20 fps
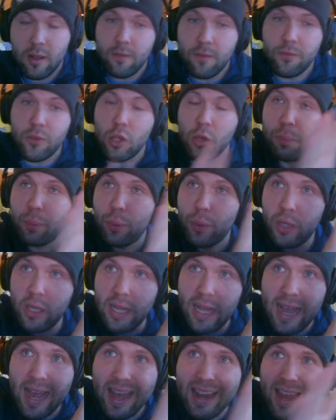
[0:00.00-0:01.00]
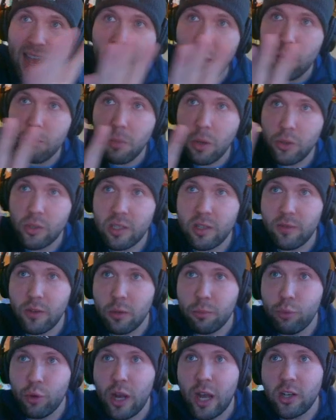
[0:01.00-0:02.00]
You plan out most of your
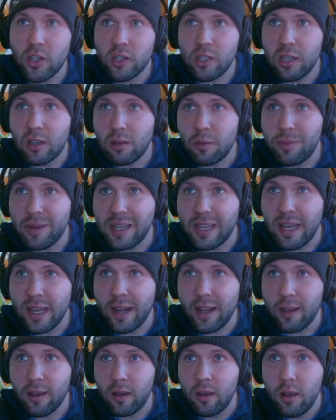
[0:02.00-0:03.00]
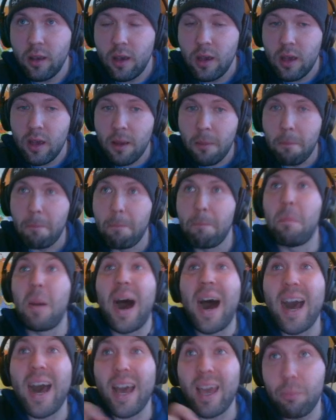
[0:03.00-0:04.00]
project at the beginning
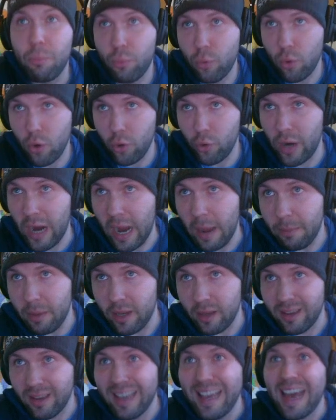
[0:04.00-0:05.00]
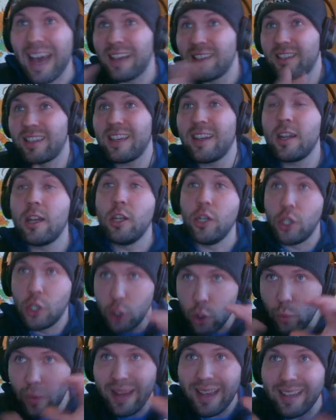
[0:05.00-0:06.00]
by programming, as in
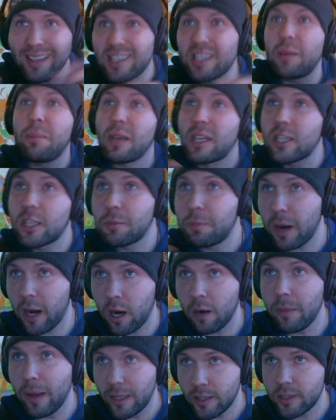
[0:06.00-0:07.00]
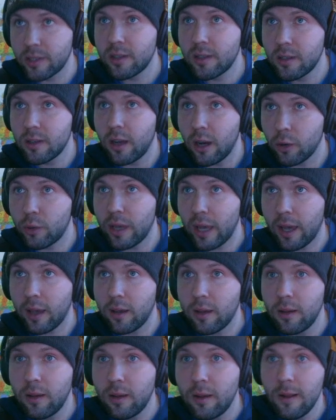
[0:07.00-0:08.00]
doing some experiments, okay?
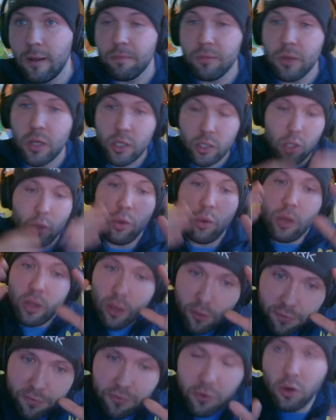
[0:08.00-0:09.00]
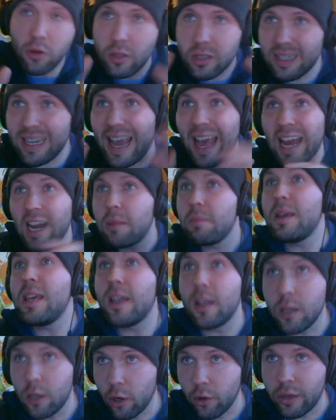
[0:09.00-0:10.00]
So the first enemy
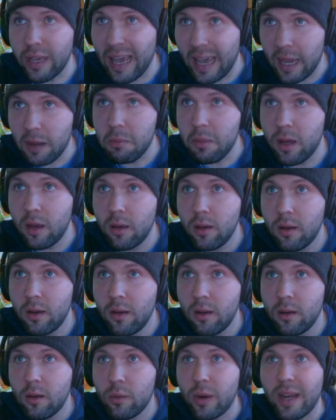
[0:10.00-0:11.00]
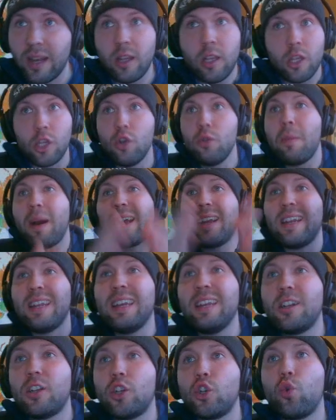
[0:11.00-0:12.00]
in your game, right? You might
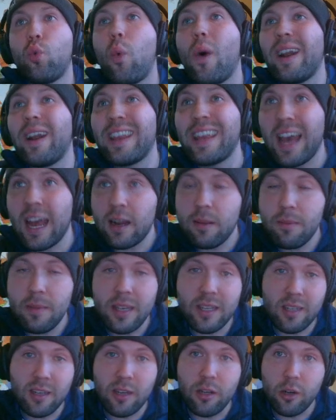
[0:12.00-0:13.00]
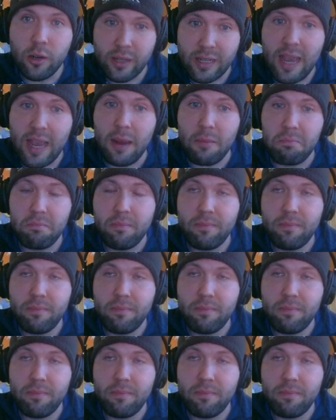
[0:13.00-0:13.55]
need 20 enemies in your game.